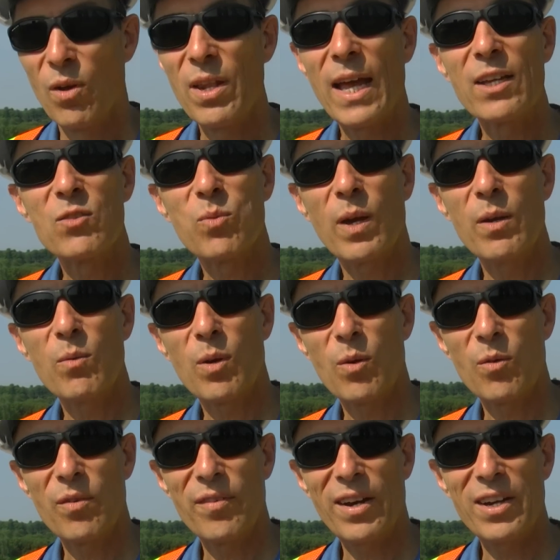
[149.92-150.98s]
Well, that's why we're
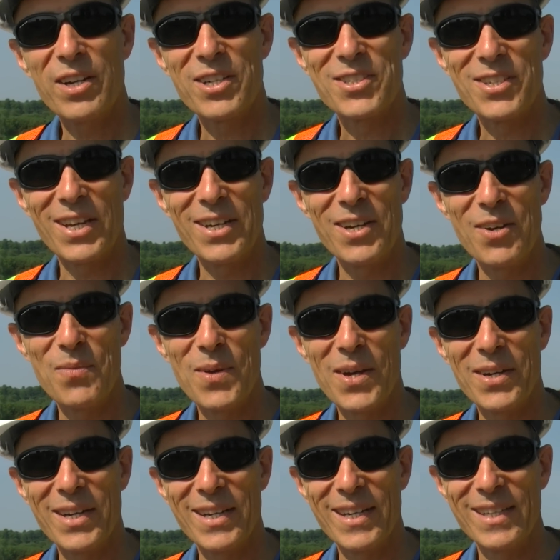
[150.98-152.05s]
very excited
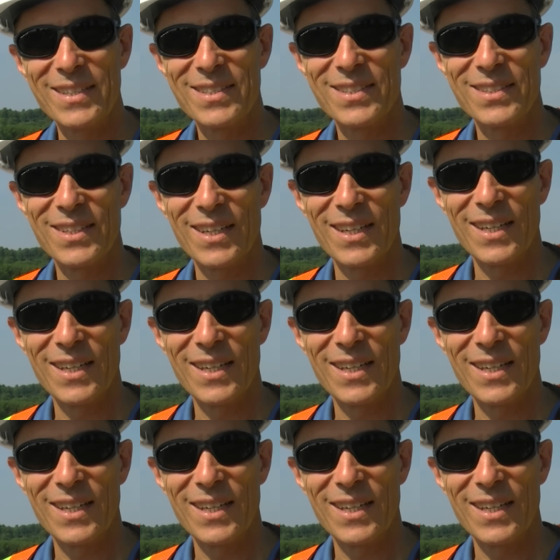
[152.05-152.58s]
about it. It's